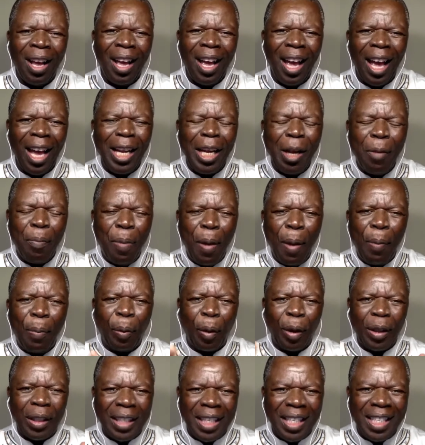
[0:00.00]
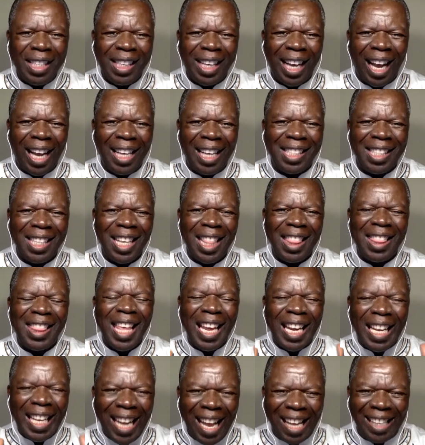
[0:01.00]
and the people discuss
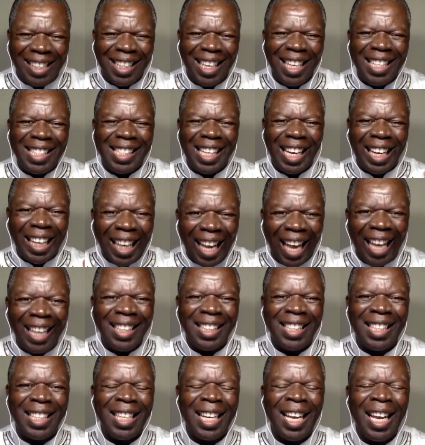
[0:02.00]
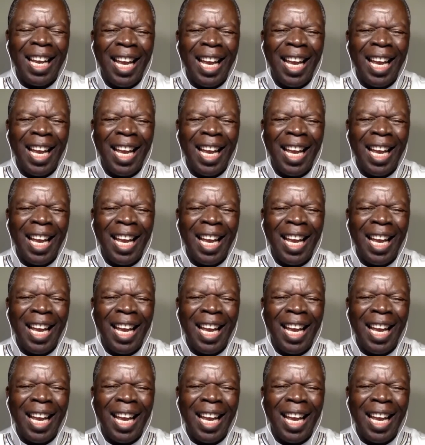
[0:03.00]
the lessons learned,